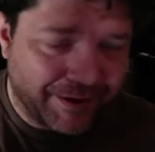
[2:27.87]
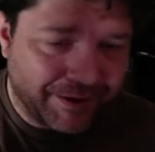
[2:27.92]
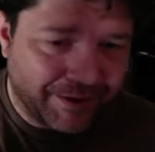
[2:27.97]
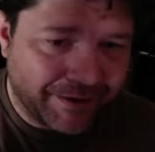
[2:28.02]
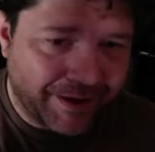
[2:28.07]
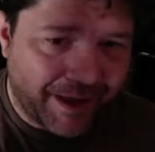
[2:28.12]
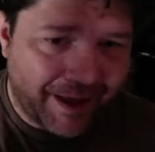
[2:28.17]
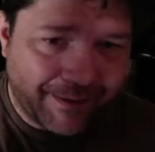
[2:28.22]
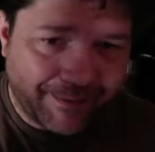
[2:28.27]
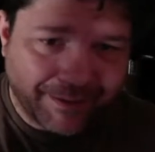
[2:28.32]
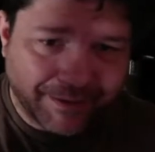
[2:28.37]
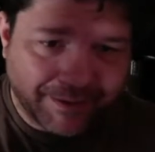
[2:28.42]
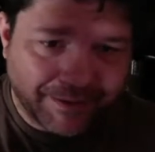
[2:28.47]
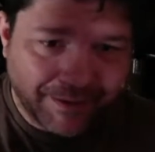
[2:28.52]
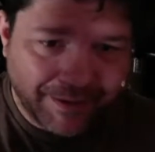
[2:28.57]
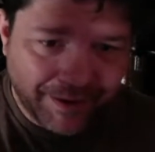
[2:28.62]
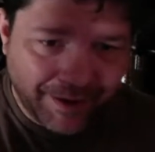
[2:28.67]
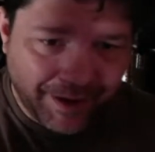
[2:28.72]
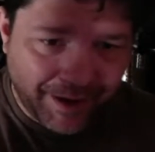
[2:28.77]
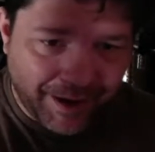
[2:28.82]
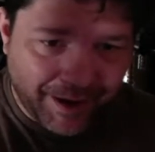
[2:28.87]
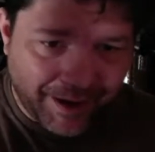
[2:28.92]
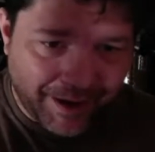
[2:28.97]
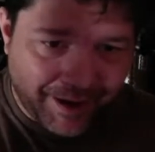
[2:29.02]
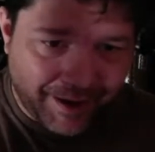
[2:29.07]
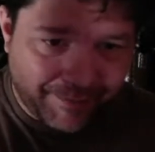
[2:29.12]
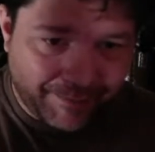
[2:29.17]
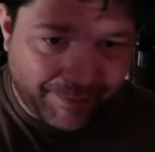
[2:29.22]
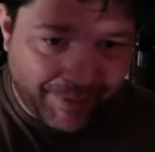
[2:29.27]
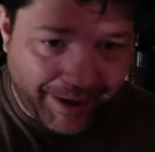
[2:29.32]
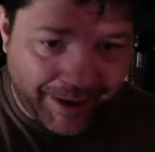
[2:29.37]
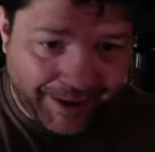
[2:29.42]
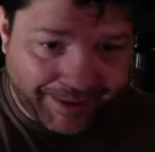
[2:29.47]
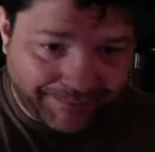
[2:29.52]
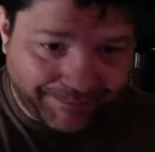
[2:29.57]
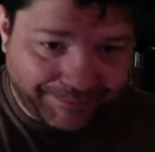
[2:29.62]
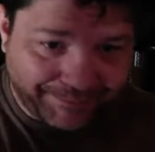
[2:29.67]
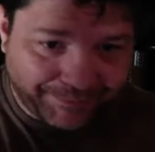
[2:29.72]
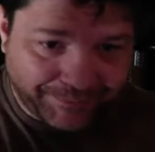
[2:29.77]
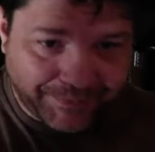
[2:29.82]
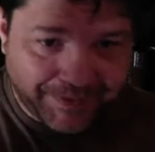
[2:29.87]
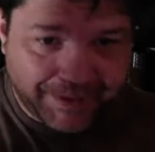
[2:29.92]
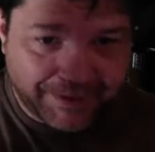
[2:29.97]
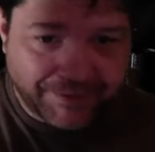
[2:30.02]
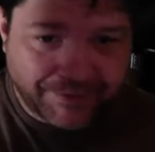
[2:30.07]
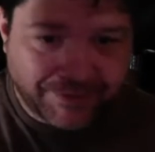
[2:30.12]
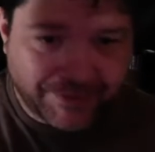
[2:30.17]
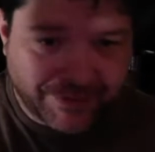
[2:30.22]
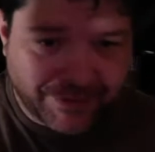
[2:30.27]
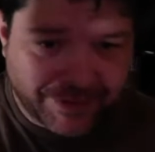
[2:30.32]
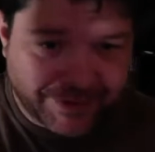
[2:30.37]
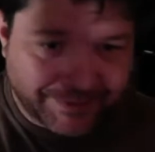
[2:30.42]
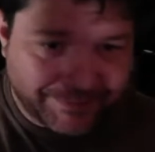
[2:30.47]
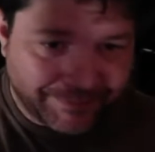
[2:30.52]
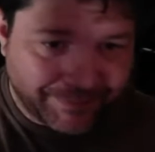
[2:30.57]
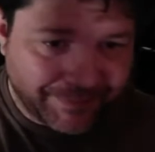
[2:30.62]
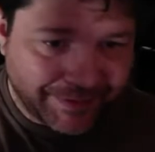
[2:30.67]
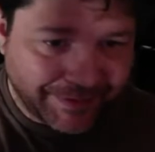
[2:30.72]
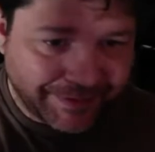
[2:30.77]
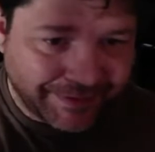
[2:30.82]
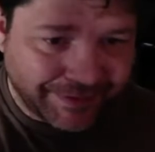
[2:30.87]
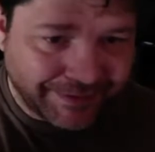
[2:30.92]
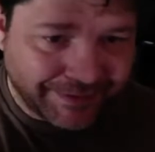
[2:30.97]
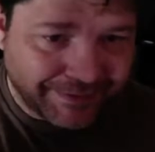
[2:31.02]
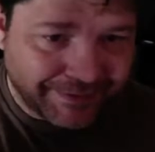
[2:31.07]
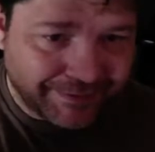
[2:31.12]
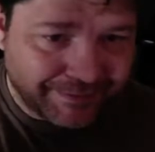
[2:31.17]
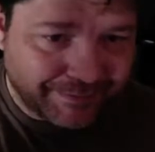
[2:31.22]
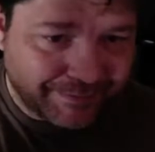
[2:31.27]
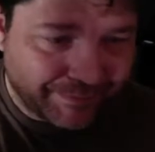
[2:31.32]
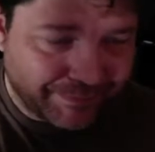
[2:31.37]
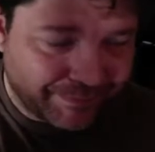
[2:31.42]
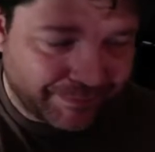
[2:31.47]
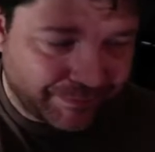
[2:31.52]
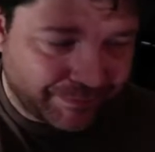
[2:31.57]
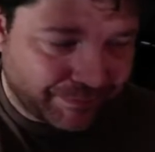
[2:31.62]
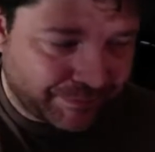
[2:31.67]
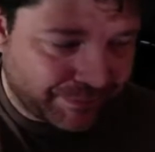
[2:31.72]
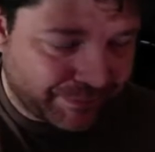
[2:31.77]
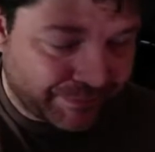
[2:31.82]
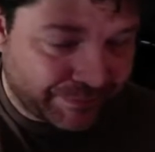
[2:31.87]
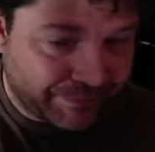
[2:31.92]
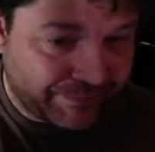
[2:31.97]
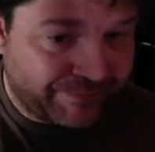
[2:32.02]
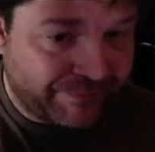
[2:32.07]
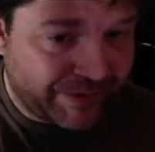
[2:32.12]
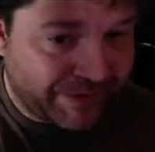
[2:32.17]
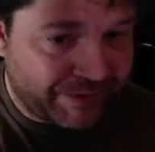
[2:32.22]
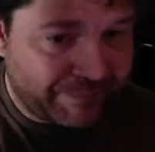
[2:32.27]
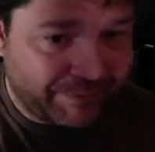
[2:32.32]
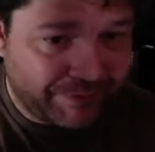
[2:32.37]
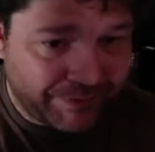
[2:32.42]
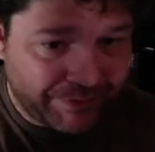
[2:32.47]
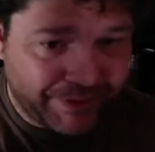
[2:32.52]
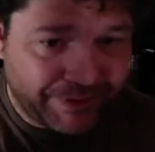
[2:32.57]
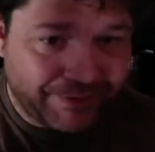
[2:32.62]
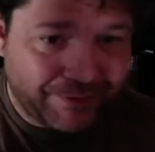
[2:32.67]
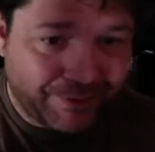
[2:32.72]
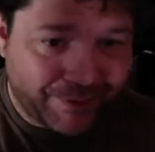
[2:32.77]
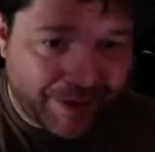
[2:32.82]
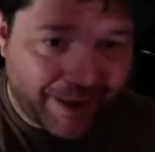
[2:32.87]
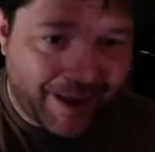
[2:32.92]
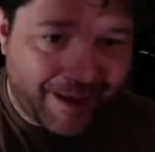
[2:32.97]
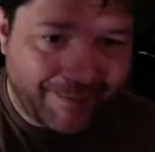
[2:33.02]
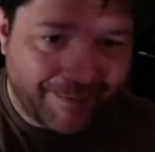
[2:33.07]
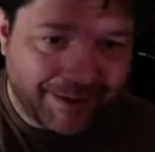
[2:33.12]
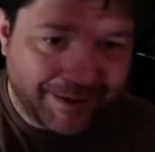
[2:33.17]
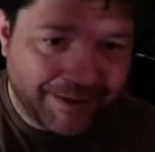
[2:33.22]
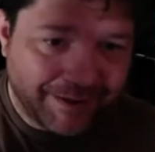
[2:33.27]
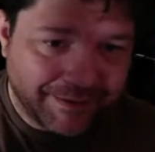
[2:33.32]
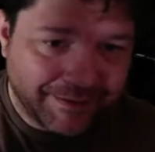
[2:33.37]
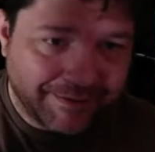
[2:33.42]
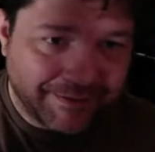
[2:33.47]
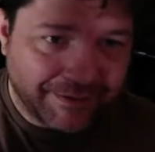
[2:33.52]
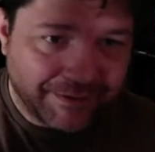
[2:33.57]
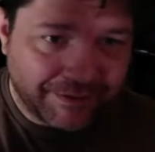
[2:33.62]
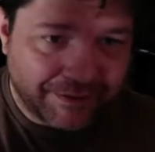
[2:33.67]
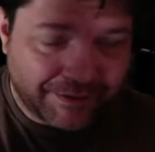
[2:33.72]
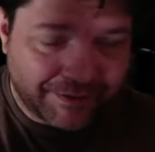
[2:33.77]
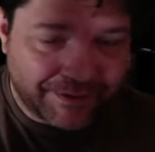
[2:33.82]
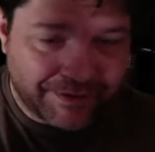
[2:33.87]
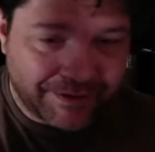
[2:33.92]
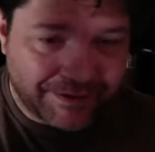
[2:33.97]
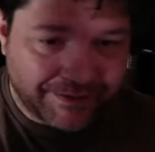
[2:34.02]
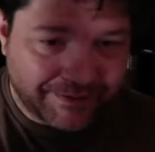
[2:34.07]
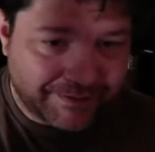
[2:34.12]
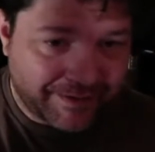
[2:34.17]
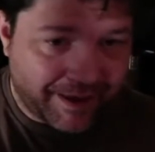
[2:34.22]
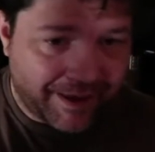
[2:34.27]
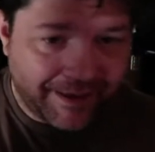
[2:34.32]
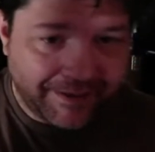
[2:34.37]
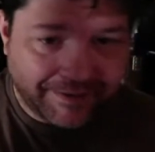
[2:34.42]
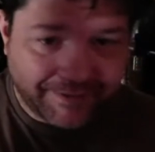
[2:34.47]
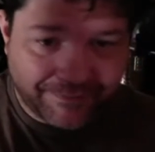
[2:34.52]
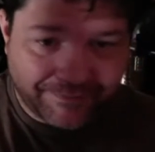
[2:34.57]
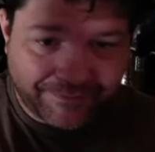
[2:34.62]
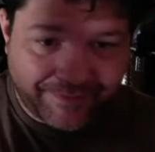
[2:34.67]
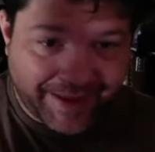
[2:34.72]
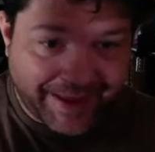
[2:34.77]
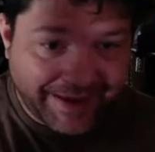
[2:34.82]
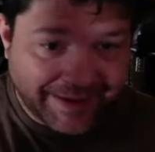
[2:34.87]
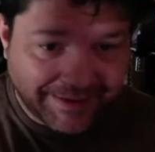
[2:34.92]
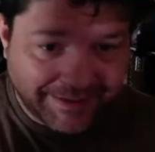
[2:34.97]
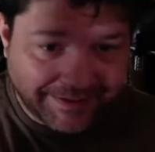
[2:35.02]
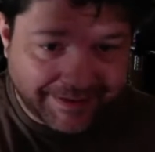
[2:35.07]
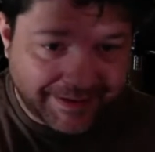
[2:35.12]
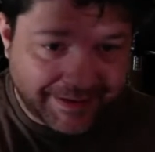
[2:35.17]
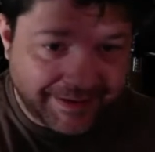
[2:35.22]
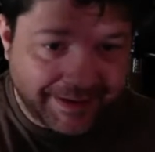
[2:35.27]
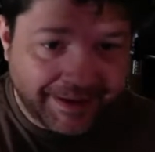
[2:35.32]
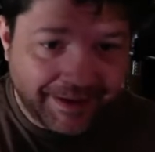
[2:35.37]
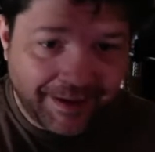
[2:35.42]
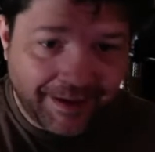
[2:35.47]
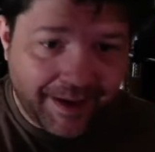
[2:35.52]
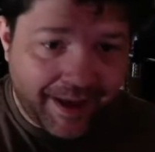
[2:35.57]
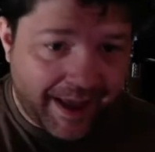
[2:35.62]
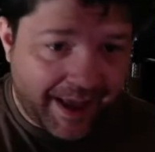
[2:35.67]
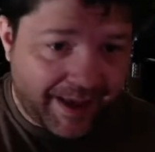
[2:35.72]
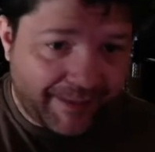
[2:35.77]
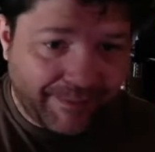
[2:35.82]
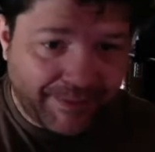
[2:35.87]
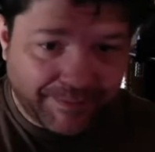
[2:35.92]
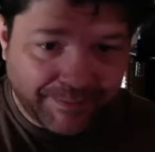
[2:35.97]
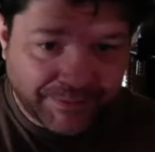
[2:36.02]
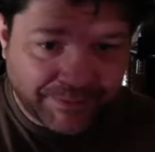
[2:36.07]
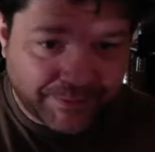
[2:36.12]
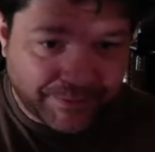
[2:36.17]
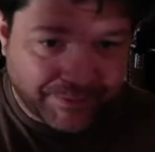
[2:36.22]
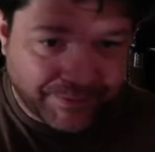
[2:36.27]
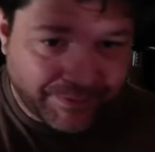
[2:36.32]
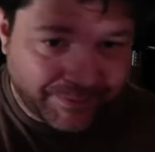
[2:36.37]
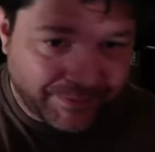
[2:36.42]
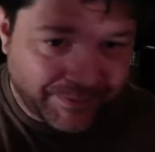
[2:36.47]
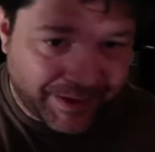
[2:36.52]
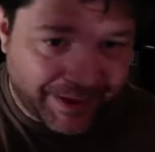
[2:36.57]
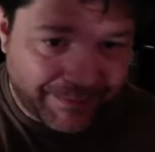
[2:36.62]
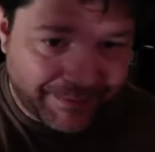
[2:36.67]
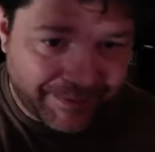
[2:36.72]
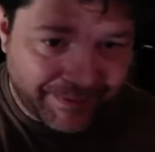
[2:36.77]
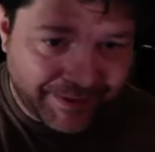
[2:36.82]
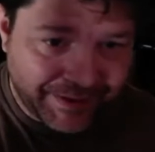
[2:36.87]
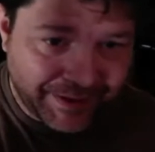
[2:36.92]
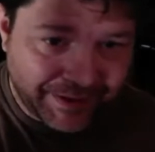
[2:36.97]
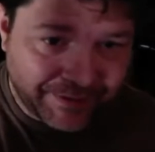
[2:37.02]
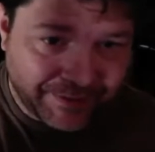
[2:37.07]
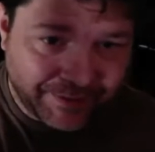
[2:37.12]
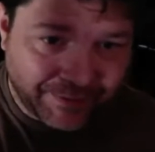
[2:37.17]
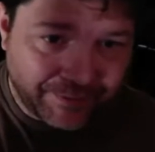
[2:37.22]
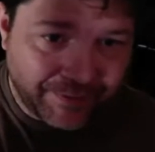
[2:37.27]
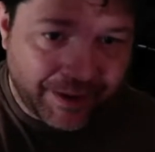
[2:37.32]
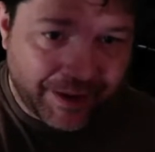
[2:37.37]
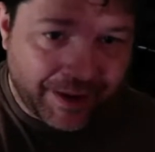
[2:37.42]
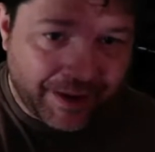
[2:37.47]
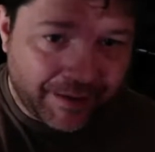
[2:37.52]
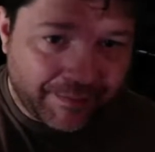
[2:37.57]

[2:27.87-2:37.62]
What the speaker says: comic. But here's the thing. This is a very political comic. It's a fantasy ab absurdum type of deal.